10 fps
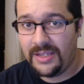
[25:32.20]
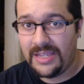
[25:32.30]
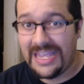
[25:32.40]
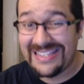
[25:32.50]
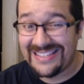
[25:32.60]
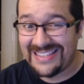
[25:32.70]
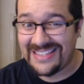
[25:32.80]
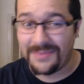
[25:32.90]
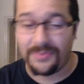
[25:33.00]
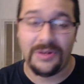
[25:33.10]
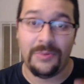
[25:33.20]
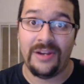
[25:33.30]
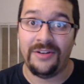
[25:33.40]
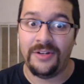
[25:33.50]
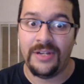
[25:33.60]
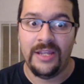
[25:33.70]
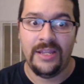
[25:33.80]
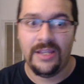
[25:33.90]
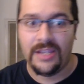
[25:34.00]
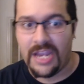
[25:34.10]
instance, a pre-rendered,
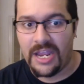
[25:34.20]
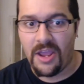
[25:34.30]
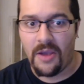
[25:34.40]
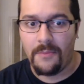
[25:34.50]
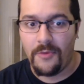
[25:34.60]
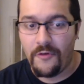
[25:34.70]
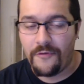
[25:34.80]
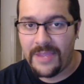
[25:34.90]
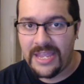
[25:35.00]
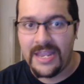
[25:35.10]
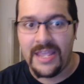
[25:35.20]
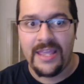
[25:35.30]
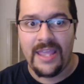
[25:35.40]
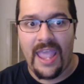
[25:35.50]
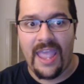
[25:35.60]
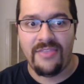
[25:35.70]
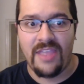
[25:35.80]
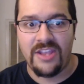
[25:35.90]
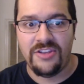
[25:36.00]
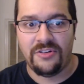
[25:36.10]
movement, and
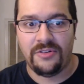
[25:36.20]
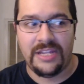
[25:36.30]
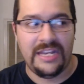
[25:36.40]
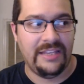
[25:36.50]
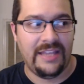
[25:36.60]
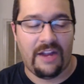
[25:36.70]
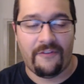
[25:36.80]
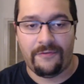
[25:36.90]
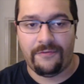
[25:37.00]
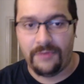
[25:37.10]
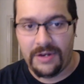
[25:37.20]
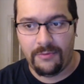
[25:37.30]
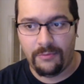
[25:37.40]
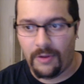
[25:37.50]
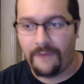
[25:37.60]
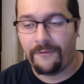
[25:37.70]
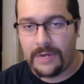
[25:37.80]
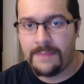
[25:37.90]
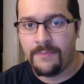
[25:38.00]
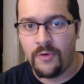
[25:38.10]
then you're getting like a
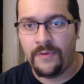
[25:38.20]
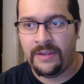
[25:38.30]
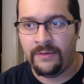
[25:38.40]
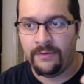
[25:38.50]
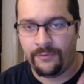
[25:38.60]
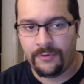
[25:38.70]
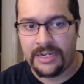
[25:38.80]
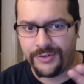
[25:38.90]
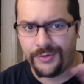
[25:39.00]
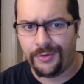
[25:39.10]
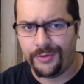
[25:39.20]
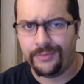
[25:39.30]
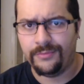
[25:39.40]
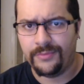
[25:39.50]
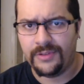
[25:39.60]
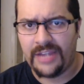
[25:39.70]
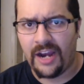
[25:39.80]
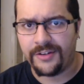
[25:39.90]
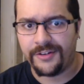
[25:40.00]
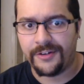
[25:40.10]
free moving, free controlled
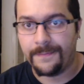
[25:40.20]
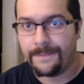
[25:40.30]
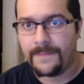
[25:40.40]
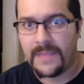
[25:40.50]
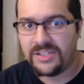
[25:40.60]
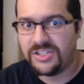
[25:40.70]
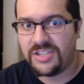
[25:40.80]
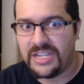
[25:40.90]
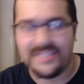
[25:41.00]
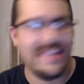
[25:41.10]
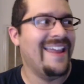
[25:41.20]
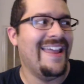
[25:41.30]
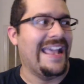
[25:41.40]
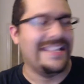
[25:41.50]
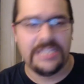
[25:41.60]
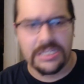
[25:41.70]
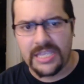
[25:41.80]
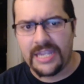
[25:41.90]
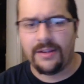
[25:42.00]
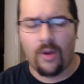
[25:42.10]
character. It's just
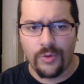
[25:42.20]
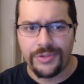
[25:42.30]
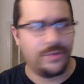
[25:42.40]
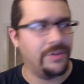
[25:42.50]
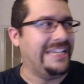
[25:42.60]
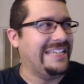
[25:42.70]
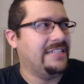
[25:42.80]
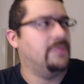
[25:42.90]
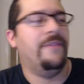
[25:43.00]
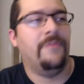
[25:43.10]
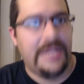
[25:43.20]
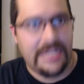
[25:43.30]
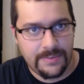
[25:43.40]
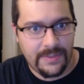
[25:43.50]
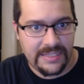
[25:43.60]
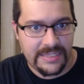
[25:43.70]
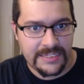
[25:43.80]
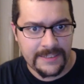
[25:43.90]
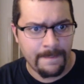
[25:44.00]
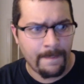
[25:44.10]
like old school. The easiest way for me to explain
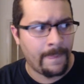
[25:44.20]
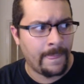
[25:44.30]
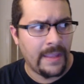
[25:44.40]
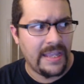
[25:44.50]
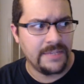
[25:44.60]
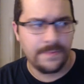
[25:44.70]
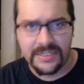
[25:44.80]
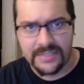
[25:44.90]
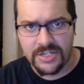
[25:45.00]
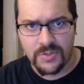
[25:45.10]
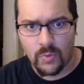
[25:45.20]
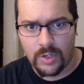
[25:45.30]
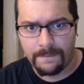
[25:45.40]
this is PlayStation 1.